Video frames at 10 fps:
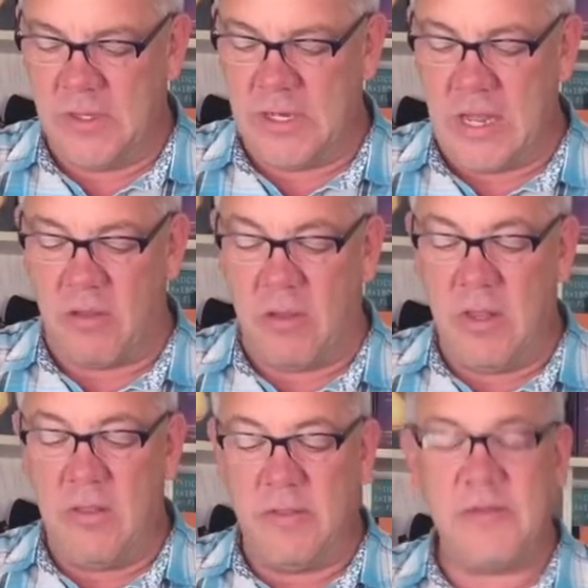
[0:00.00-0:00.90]
Now,
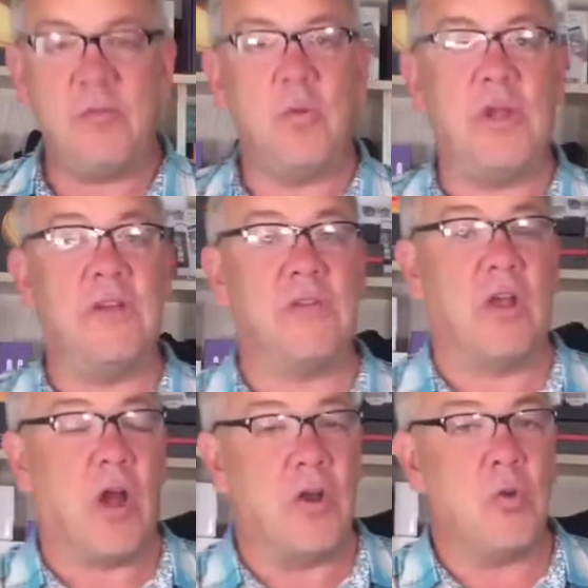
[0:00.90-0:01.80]
this is an
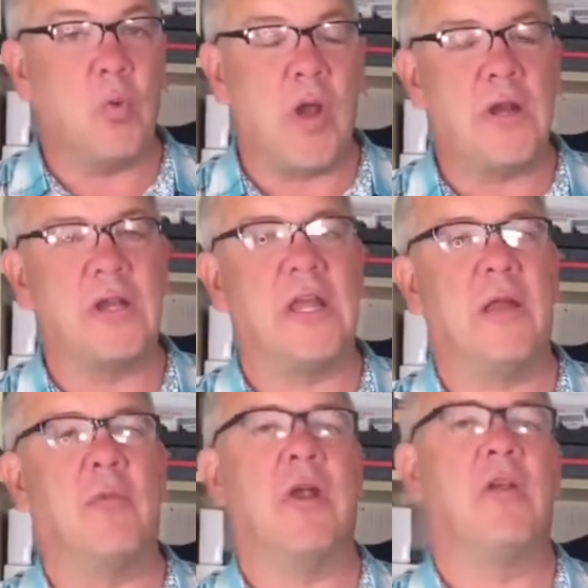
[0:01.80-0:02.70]
underwater
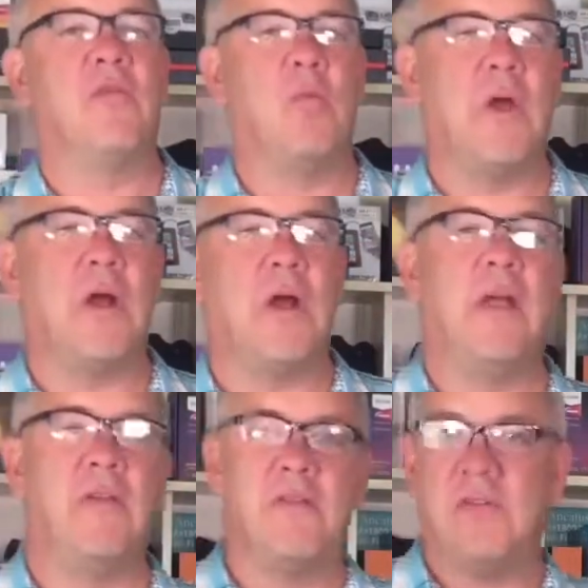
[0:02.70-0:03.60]
camera as well
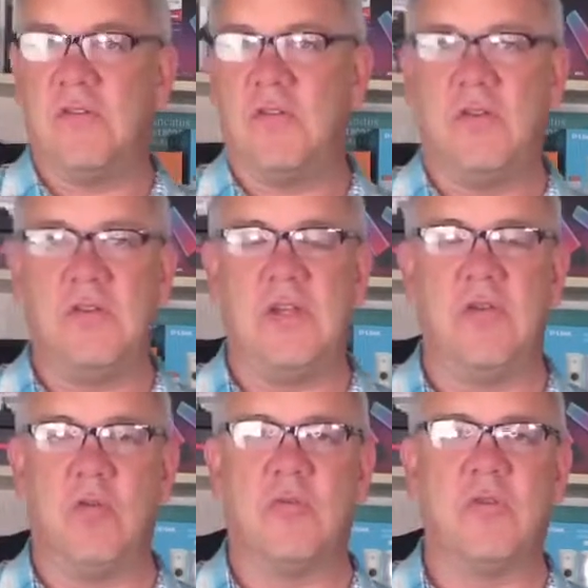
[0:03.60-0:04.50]
as just using in
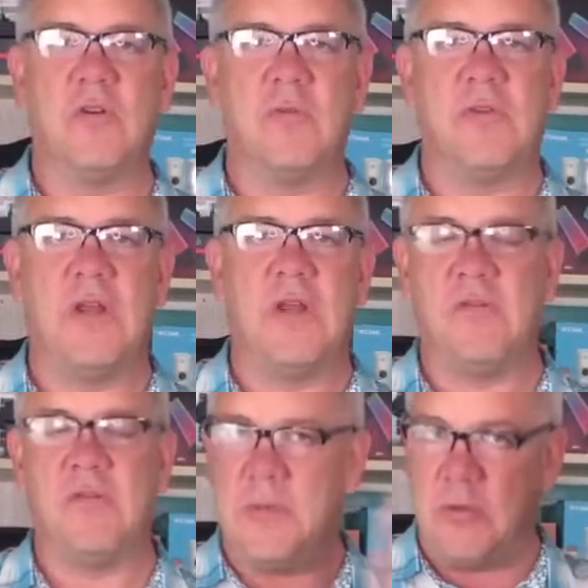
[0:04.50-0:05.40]
normal
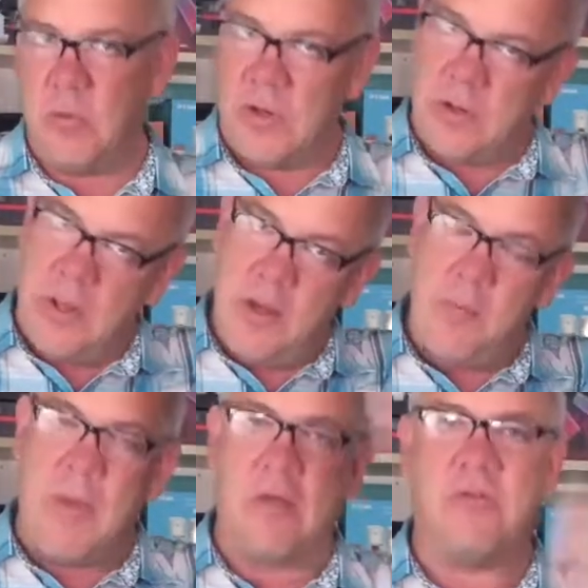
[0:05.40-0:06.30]
circumstances. Maybe you want to
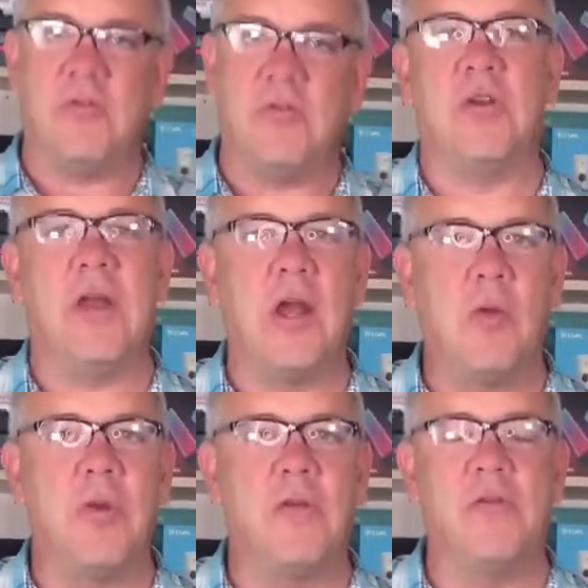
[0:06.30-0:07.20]
mount it to your
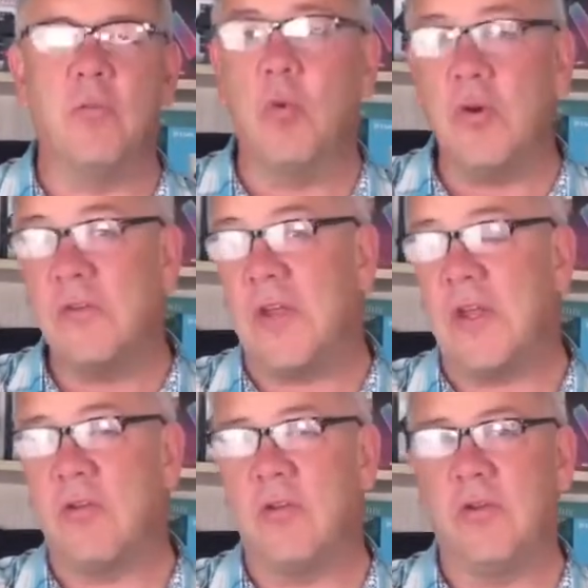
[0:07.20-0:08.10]
helmet of your
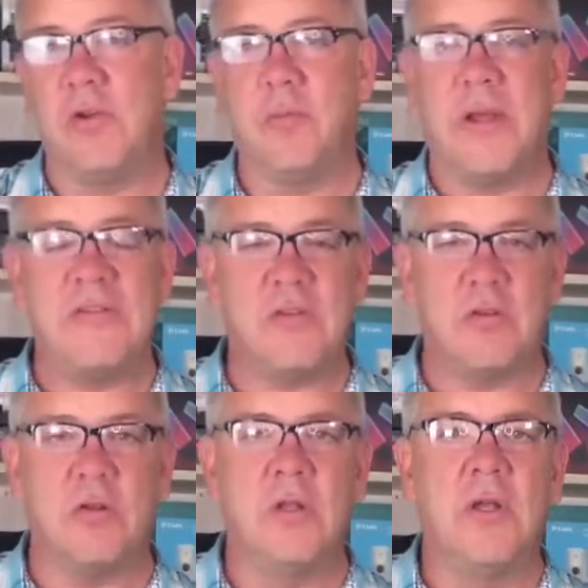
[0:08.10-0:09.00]
motorcycle or your
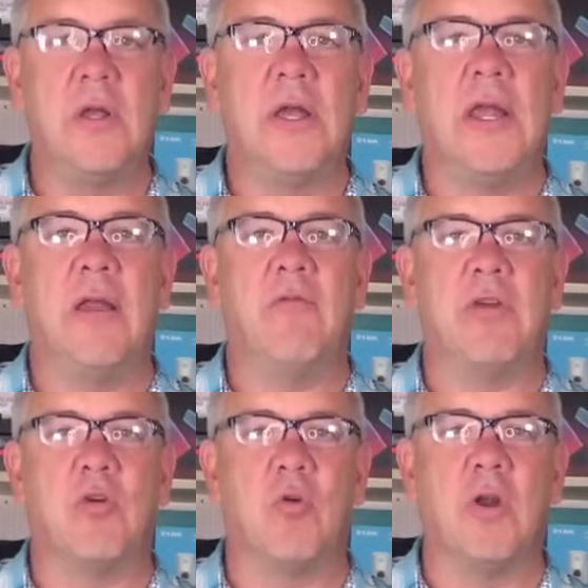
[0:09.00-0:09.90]
bicycle and
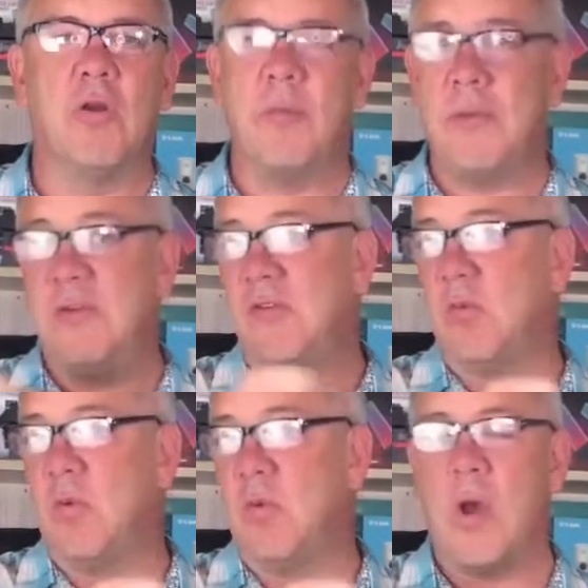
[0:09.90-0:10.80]
record, or maybe you just
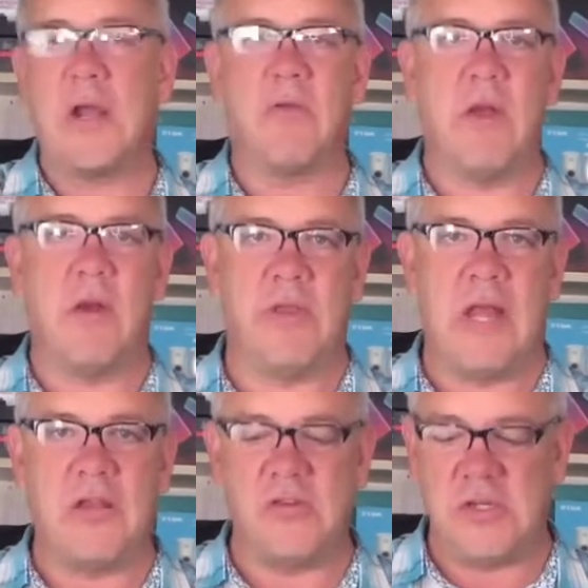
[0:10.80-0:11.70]
want to walk around with an
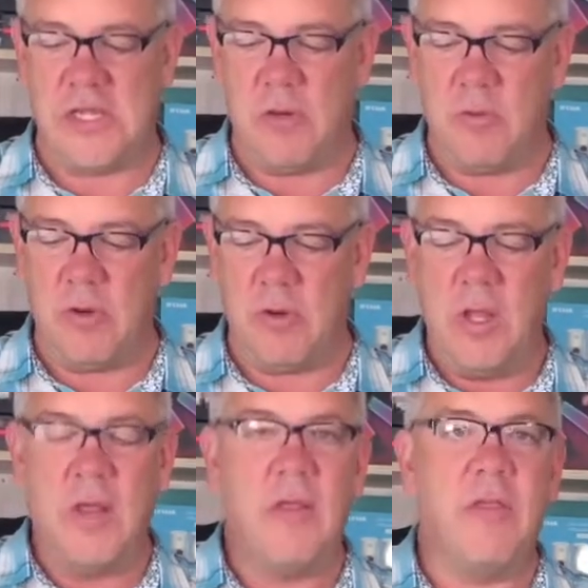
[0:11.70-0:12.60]
action camera.
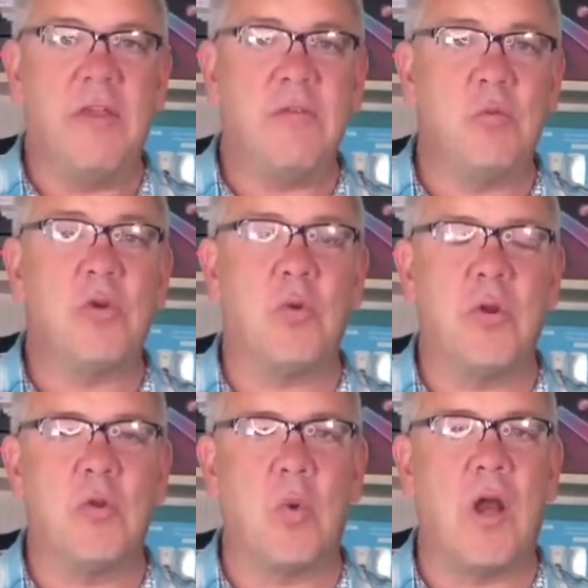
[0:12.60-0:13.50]
This will go
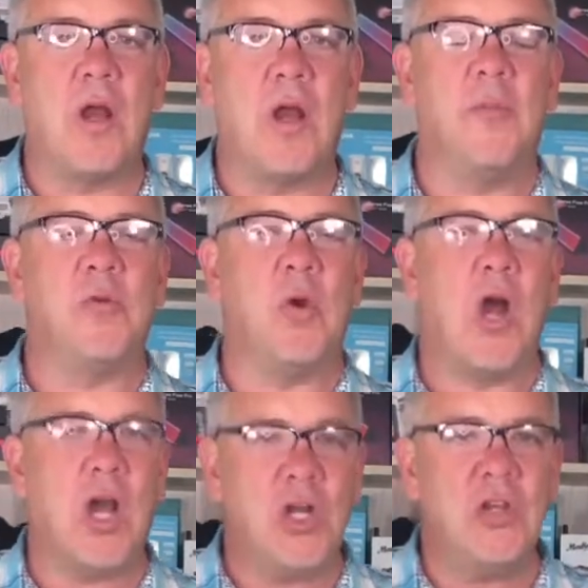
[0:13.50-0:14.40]
underwater up to
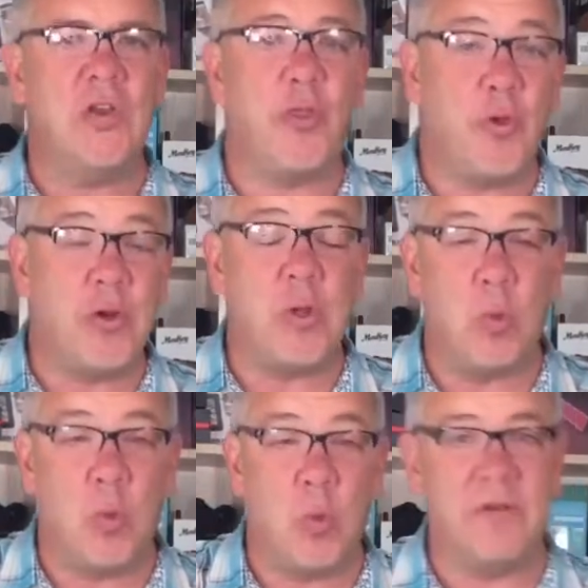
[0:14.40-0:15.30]

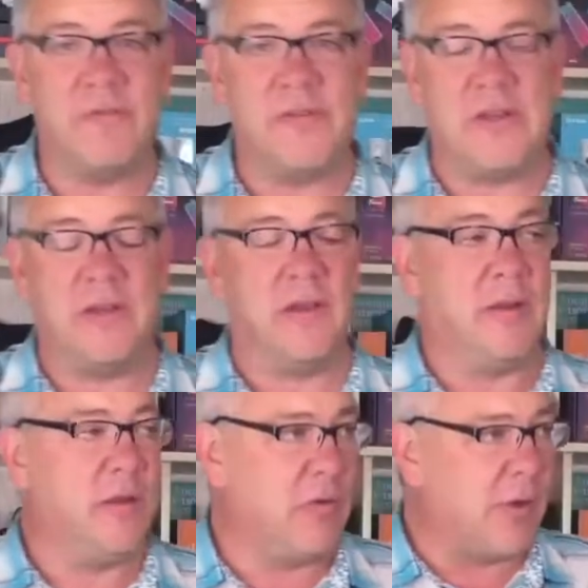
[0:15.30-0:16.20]
131 feet.
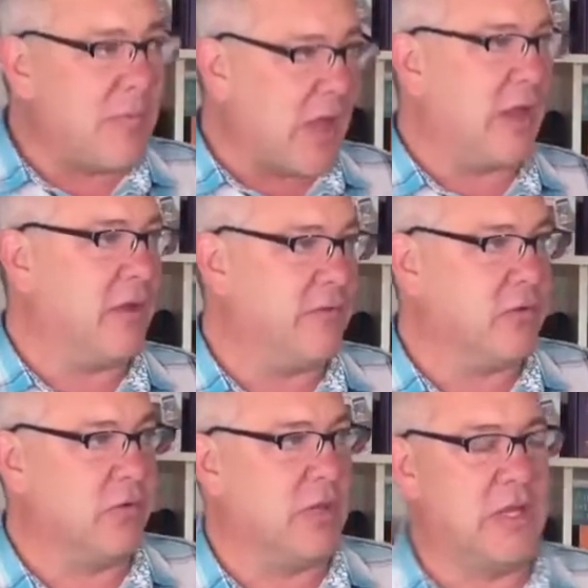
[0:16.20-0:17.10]
I know I'm not ever
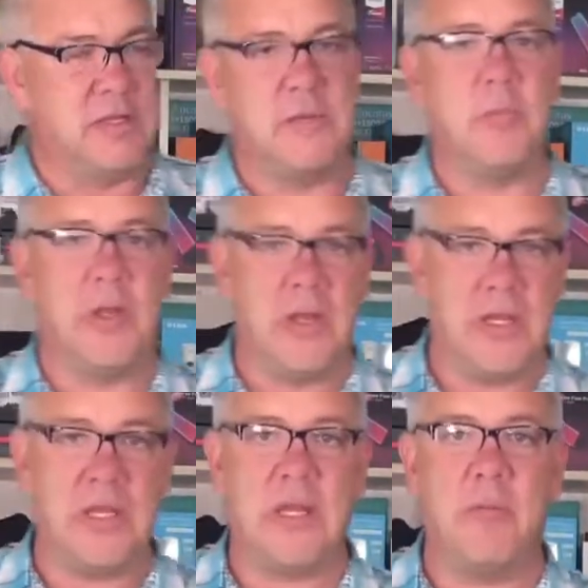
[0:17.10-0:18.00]
going that deep, but
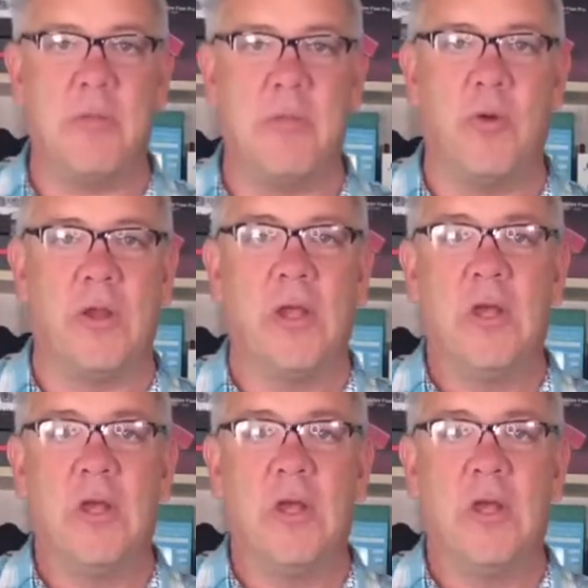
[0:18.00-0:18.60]
you get my point.